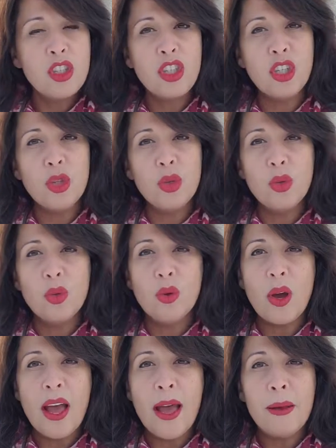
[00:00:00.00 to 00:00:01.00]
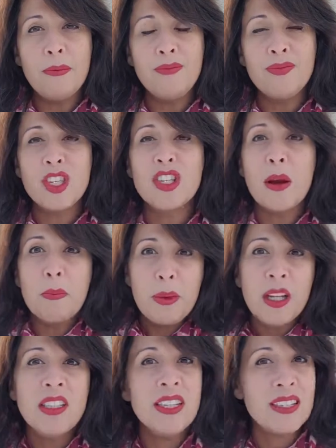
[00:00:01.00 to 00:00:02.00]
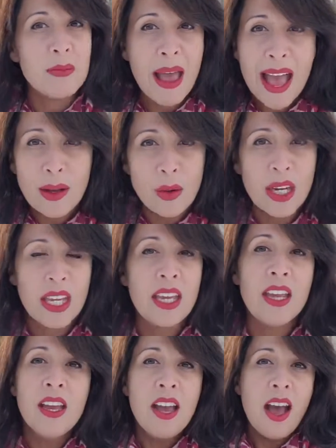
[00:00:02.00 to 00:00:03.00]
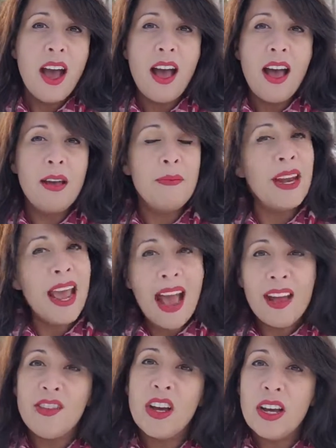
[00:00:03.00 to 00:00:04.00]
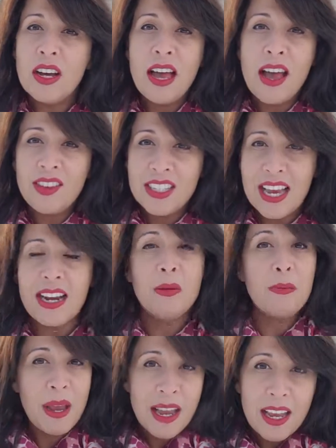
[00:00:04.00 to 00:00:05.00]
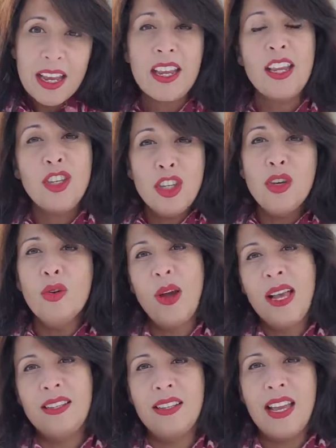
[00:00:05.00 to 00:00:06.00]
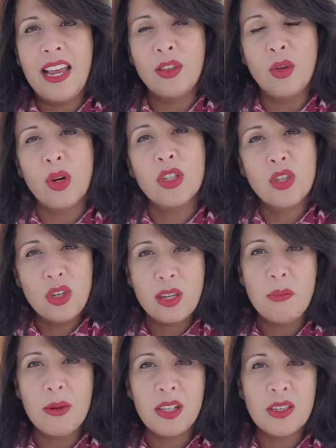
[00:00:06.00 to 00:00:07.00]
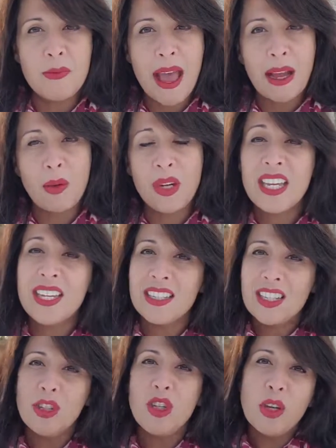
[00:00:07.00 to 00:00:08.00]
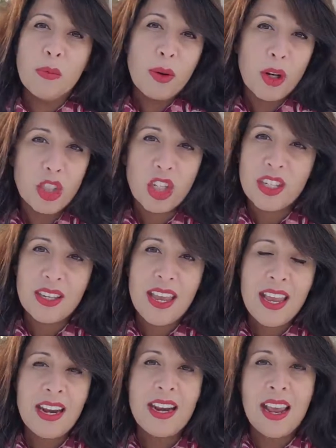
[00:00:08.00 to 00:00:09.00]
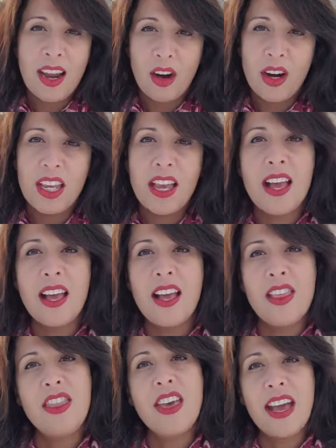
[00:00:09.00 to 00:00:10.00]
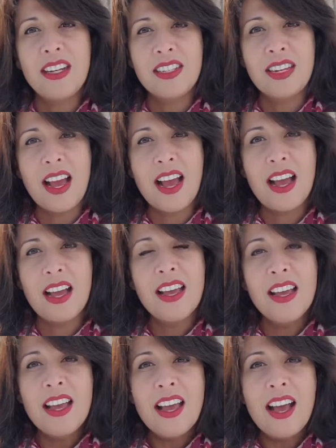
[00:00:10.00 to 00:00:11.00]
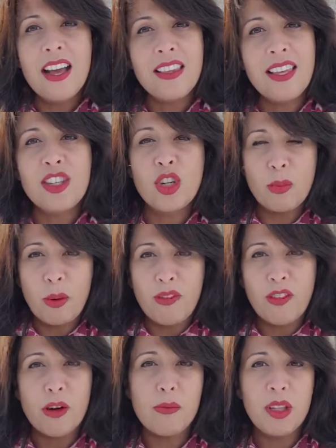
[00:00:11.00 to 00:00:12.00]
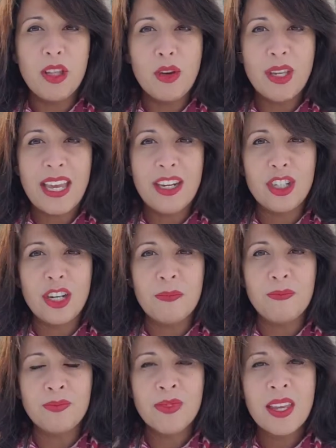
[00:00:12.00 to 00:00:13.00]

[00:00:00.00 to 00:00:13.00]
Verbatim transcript: to um, start building some equity um, and have a, have a tenant pay you as a landlord so you can build some equity until you can purchase in an area that, uh, uh, that's your preferable location?